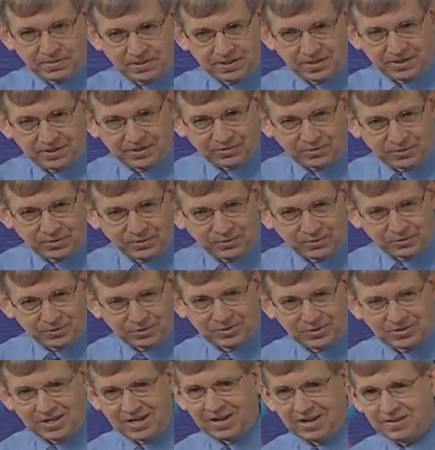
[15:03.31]
you
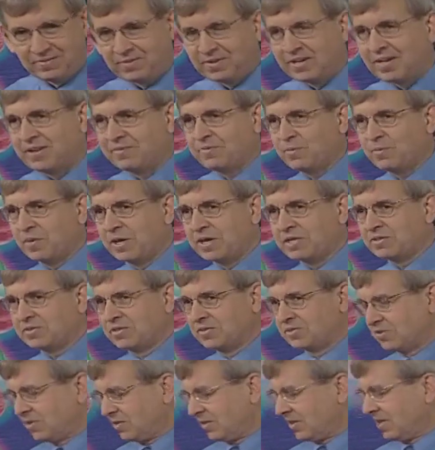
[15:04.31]
learn to heft heavy weights,
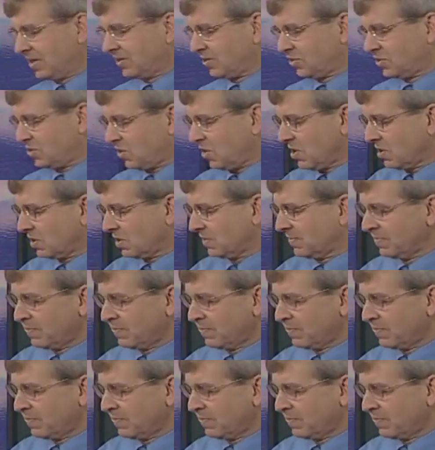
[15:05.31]
and so you get strong